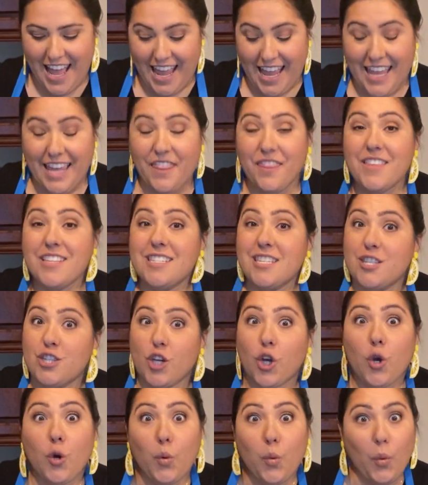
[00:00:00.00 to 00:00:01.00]
and this is a
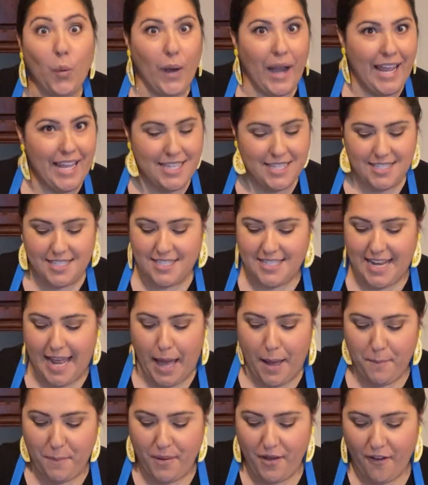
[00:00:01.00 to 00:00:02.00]
great
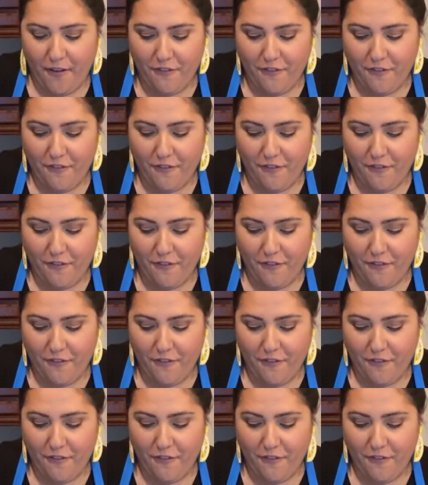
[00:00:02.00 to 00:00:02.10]
step